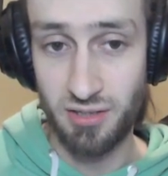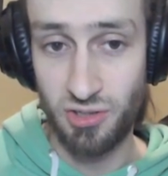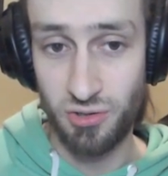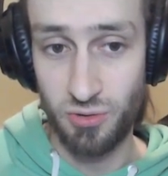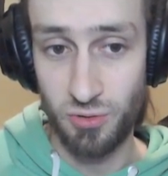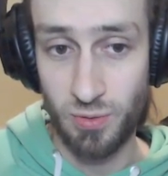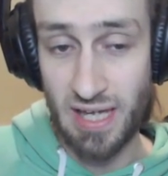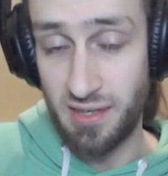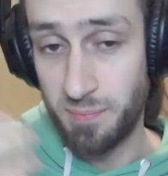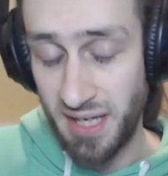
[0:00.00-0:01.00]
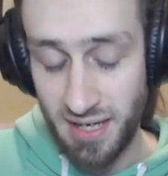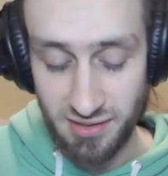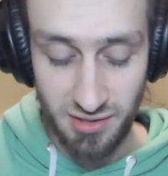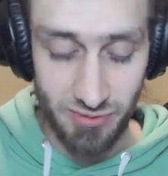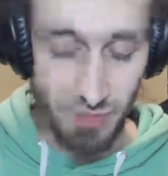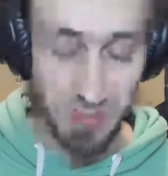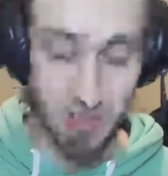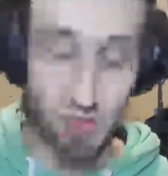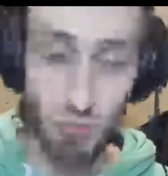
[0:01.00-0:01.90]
to get the p-hat into the right position.